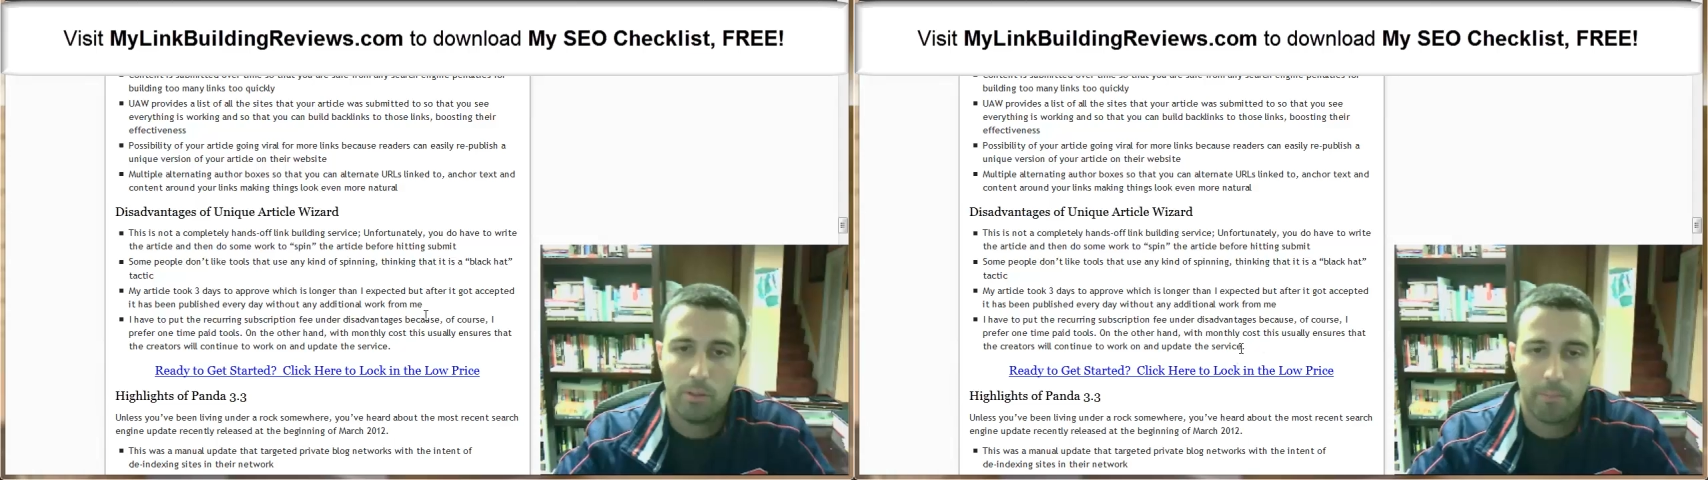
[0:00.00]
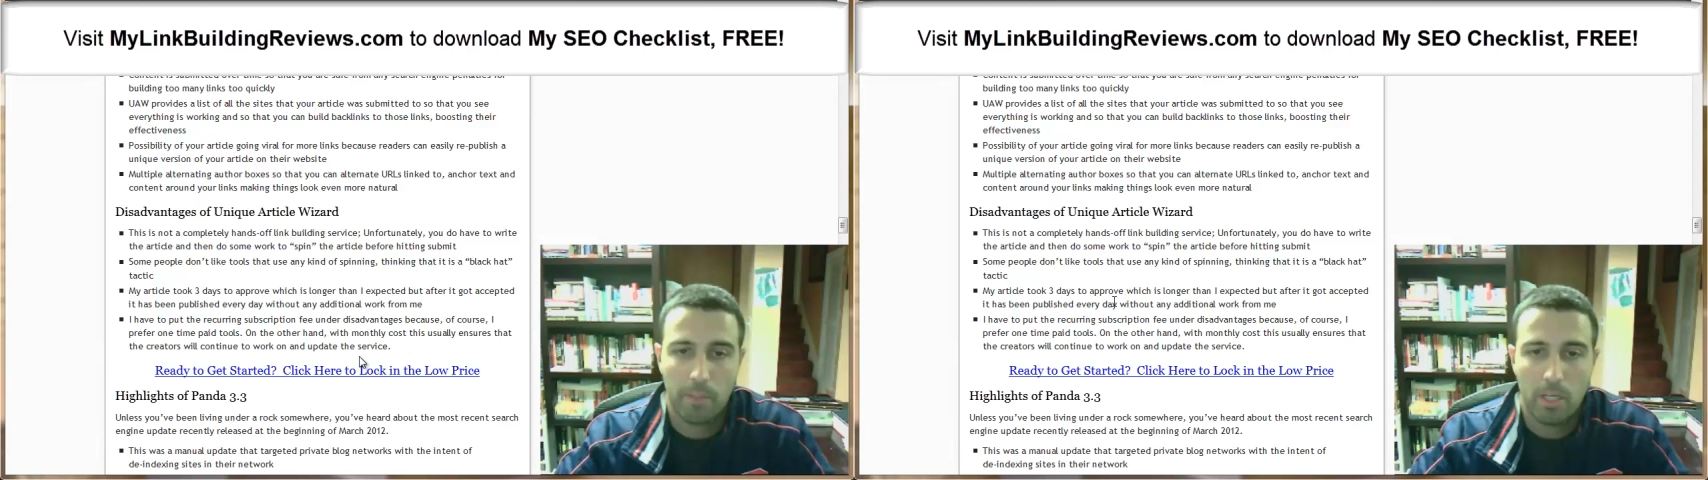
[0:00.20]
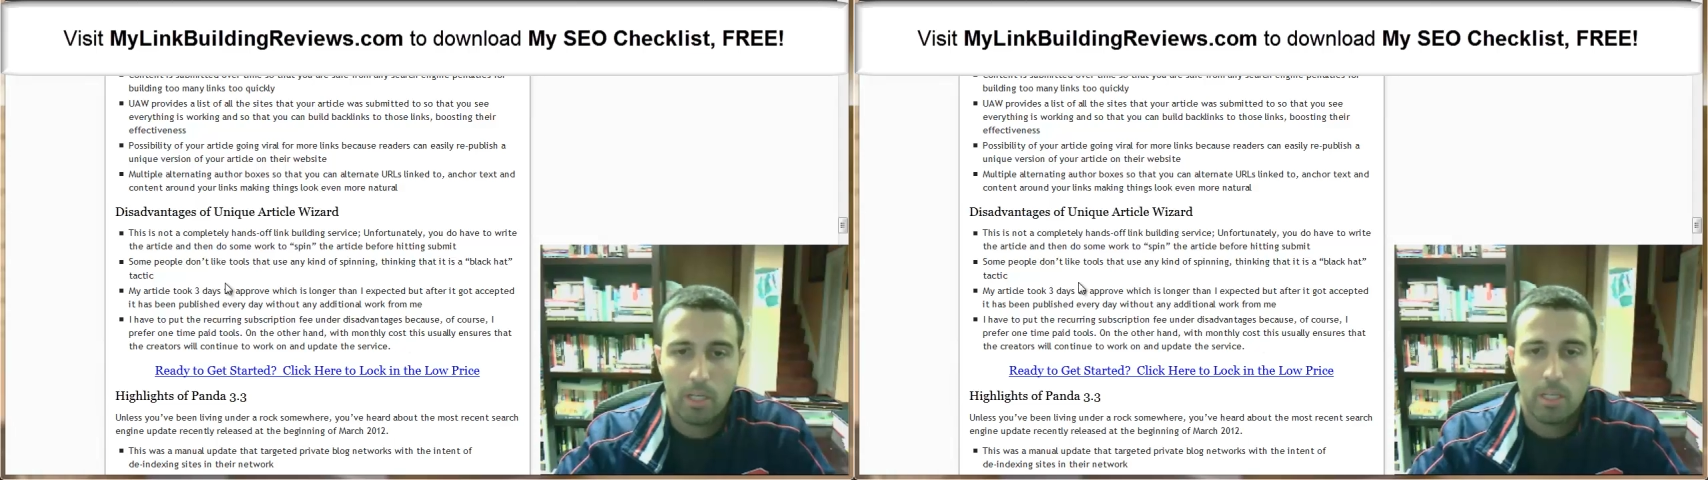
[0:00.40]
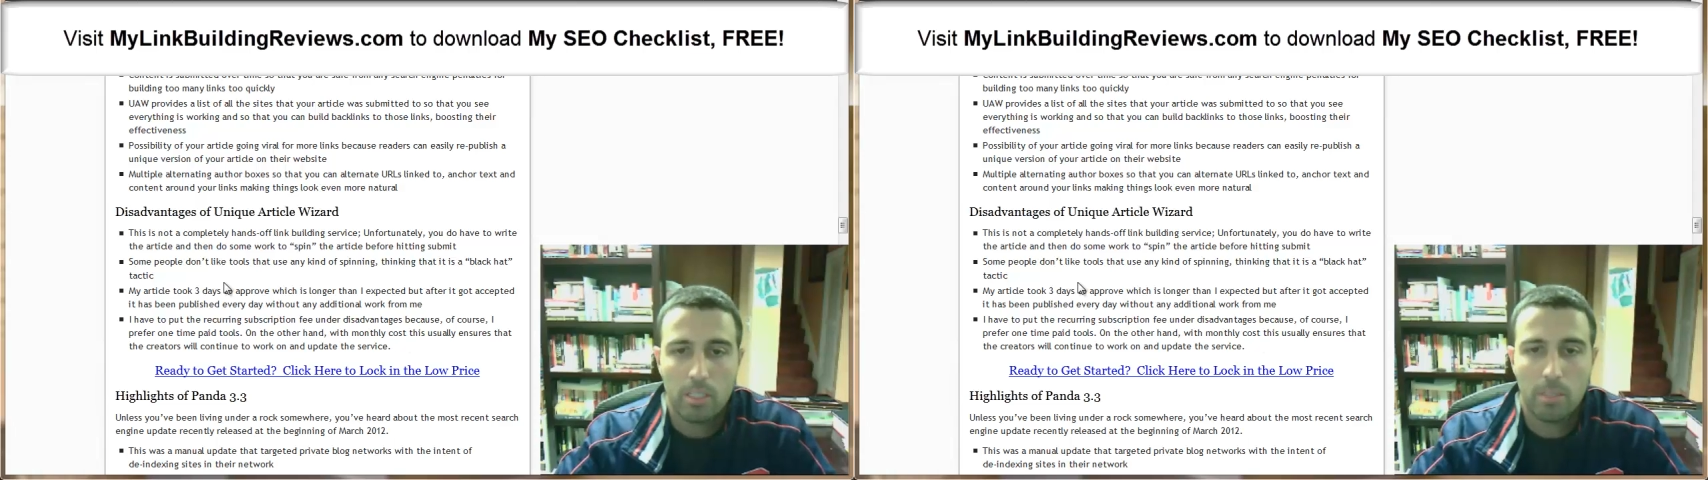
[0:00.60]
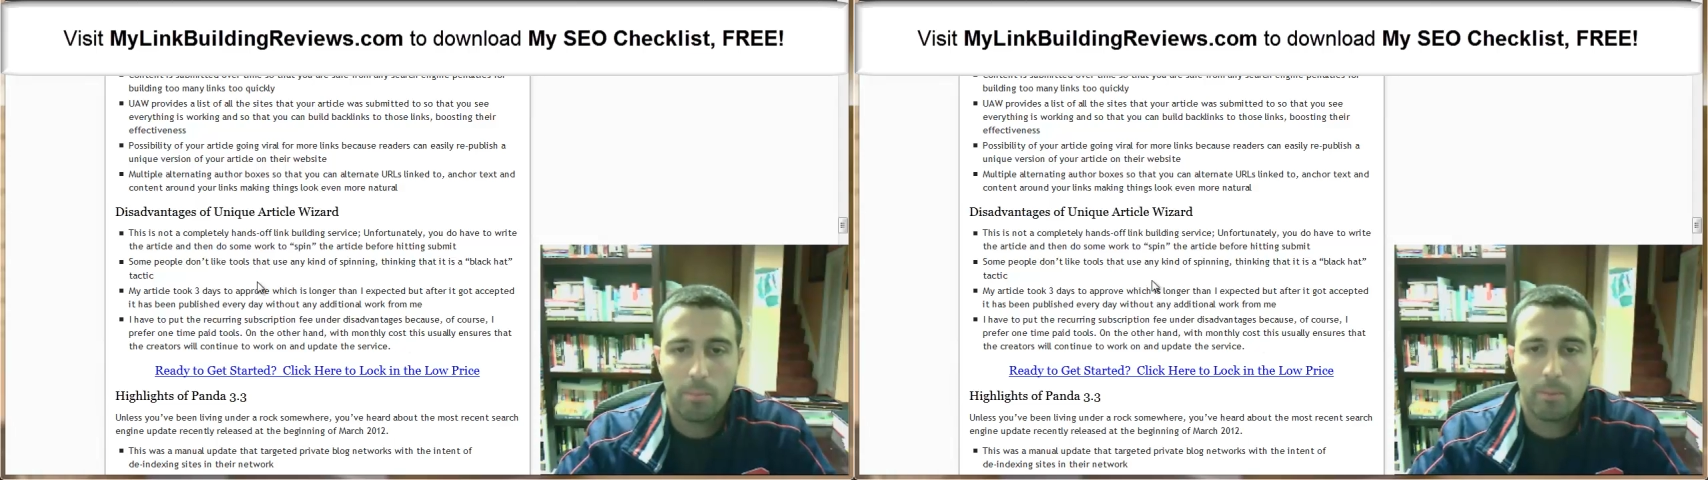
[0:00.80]
it.
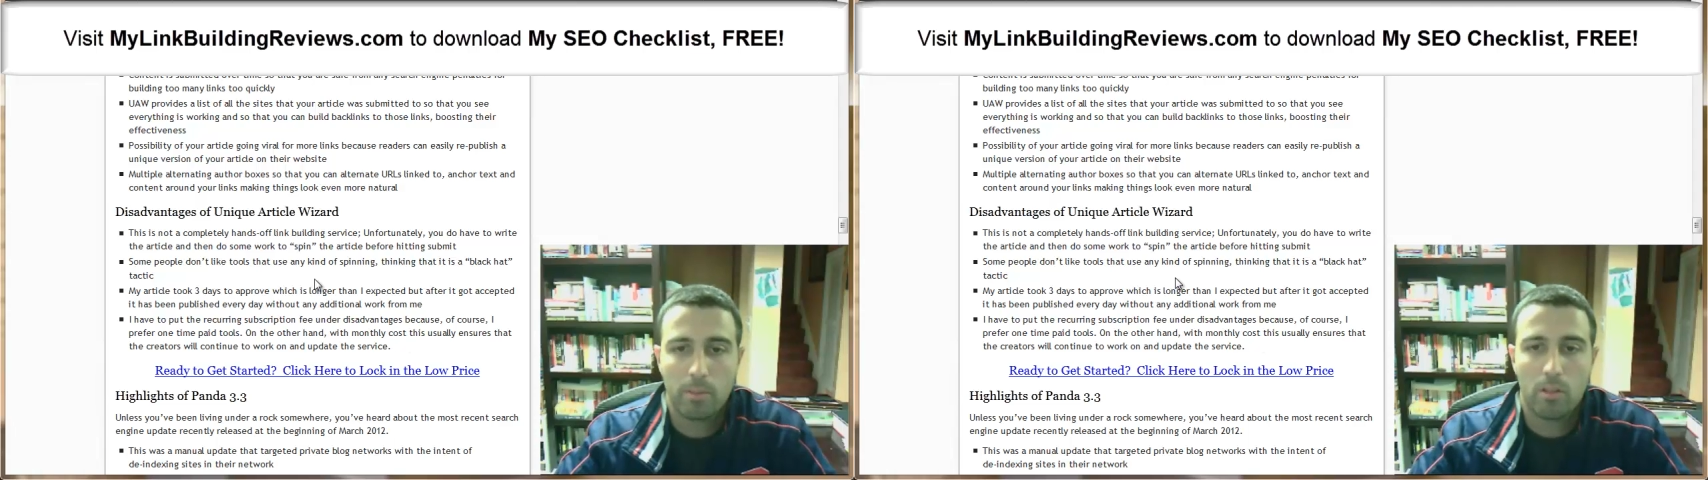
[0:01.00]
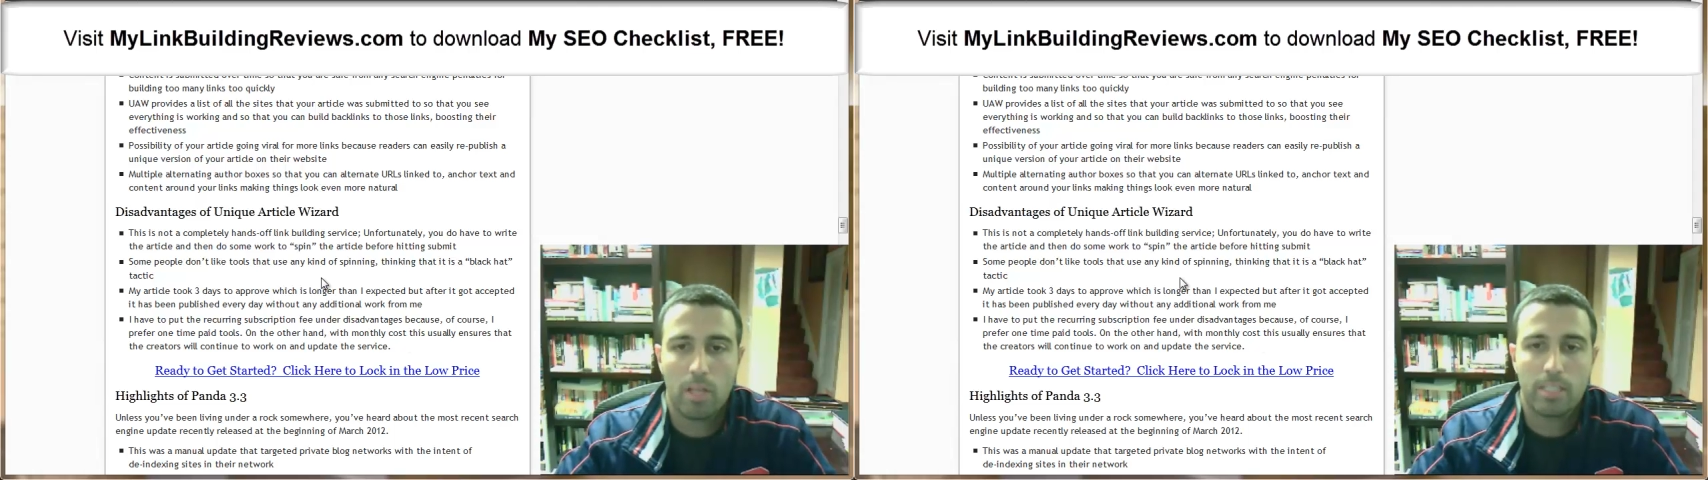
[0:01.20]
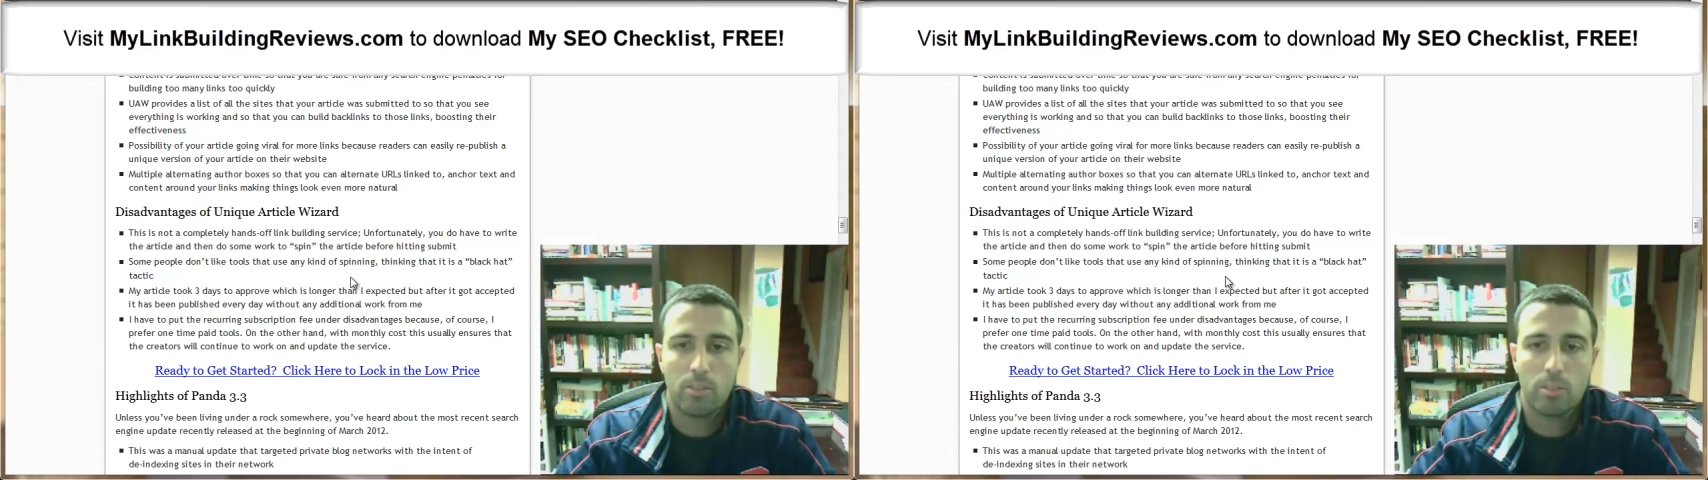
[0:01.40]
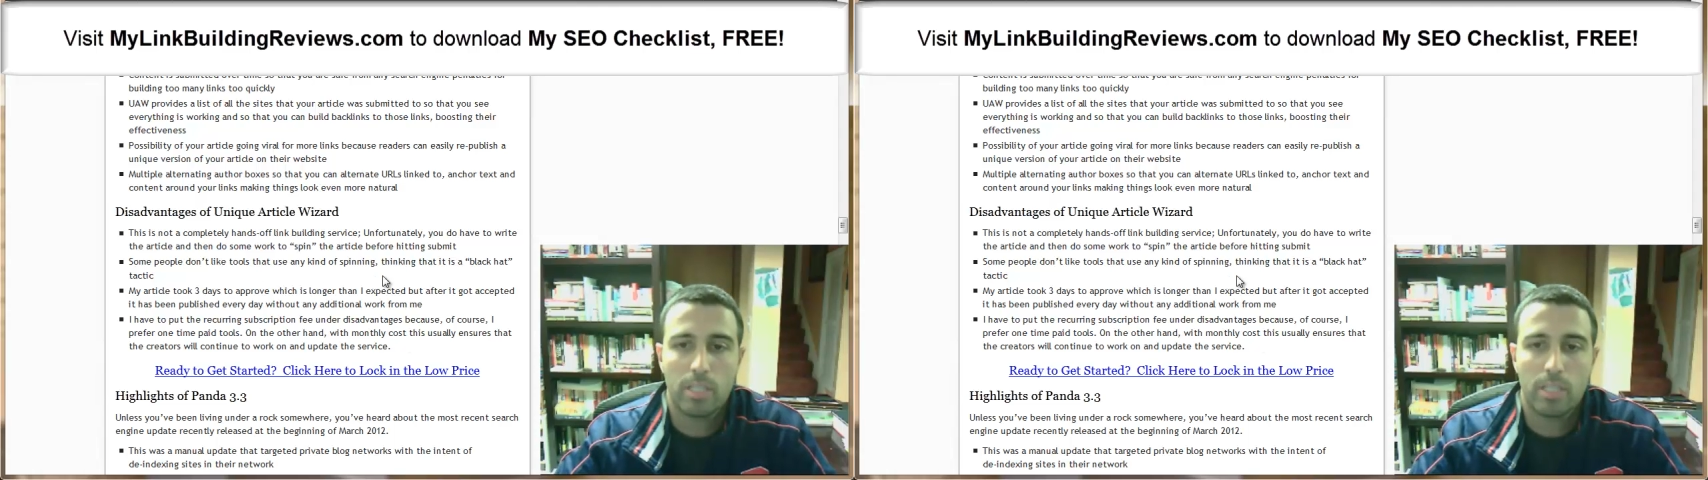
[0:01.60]
Some people don't like tools